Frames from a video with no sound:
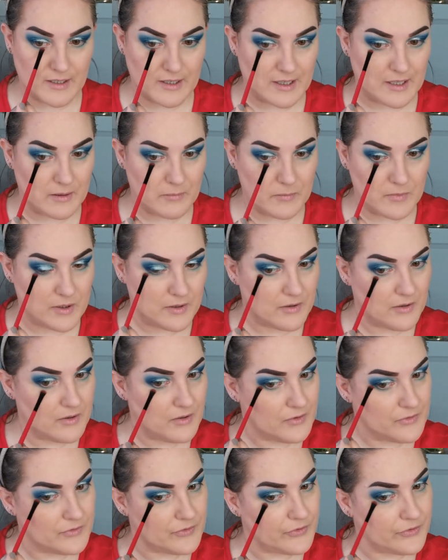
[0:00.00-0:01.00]
am
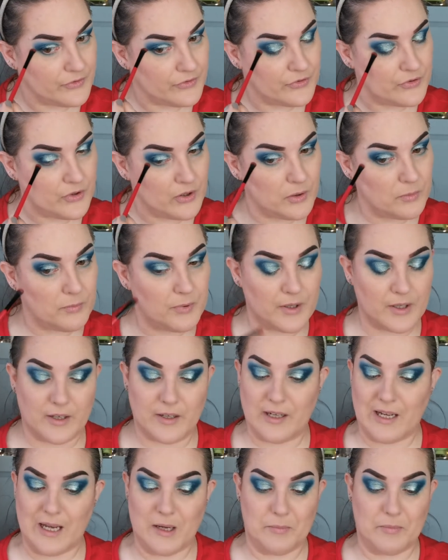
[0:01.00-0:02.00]

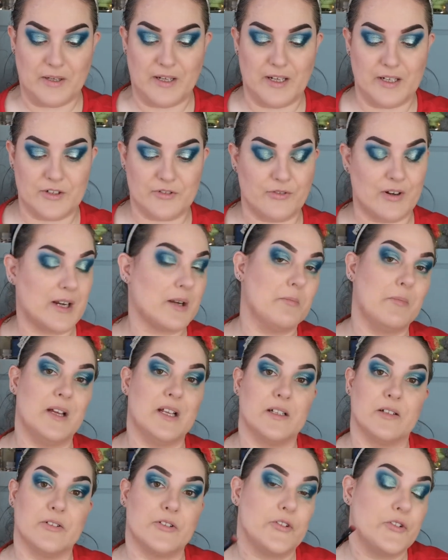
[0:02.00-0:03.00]
super happy to
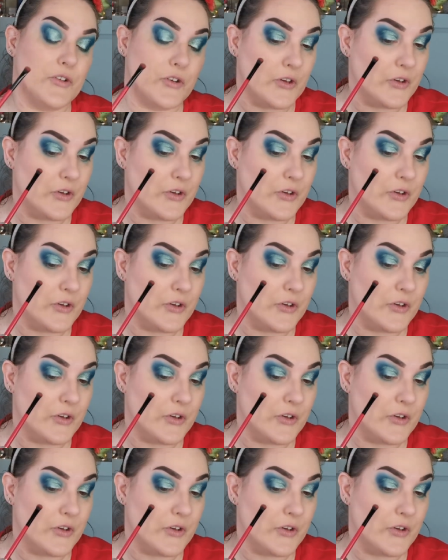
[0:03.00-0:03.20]
recommend